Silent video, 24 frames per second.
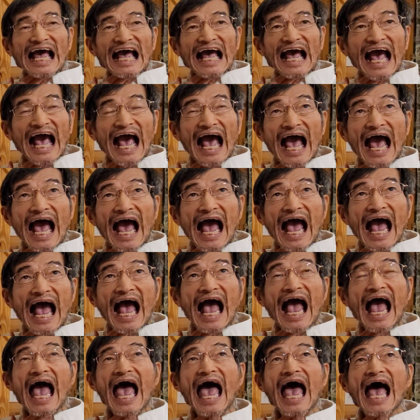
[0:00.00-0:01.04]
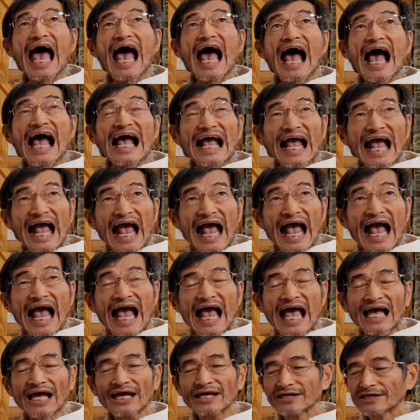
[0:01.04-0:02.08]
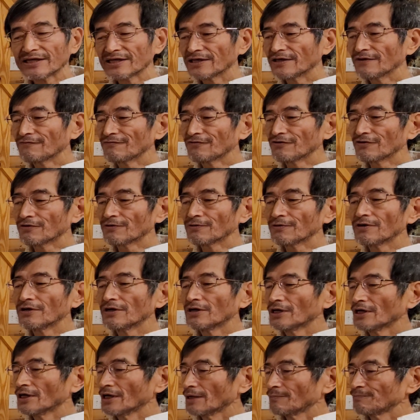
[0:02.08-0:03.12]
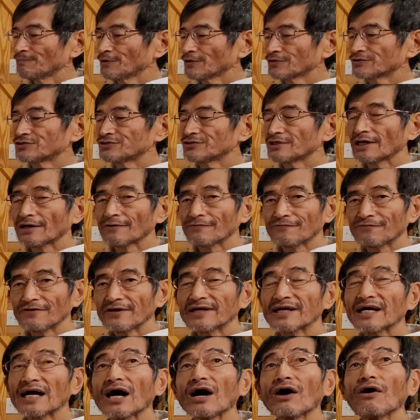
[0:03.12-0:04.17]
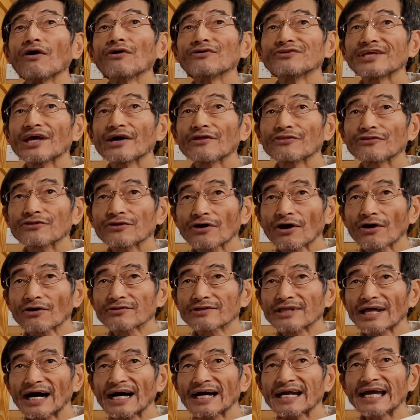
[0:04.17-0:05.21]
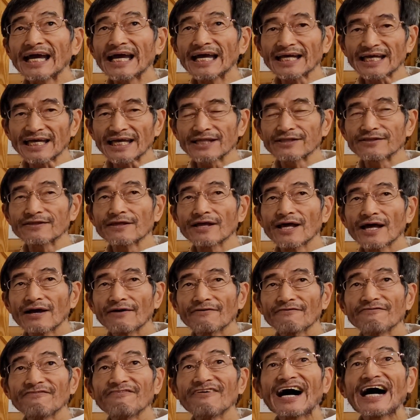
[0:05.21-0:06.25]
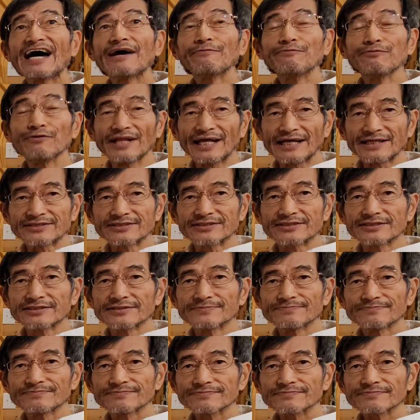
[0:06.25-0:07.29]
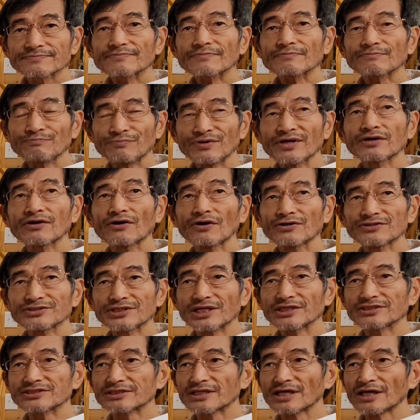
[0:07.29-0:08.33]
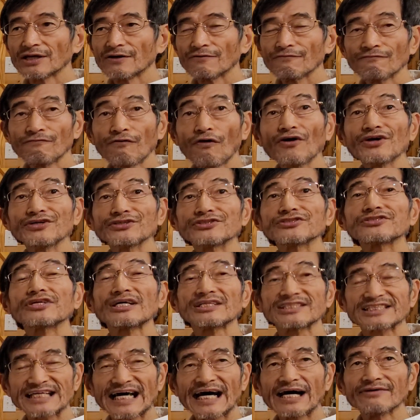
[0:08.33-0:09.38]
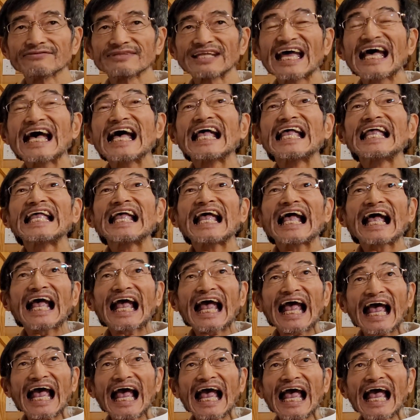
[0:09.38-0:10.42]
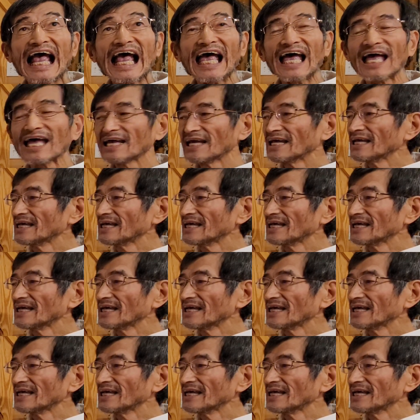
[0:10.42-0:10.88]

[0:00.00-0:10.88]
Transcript: mm, mm. If you put your finger on your throat, again it vibrates because it's voiced sound. Mm,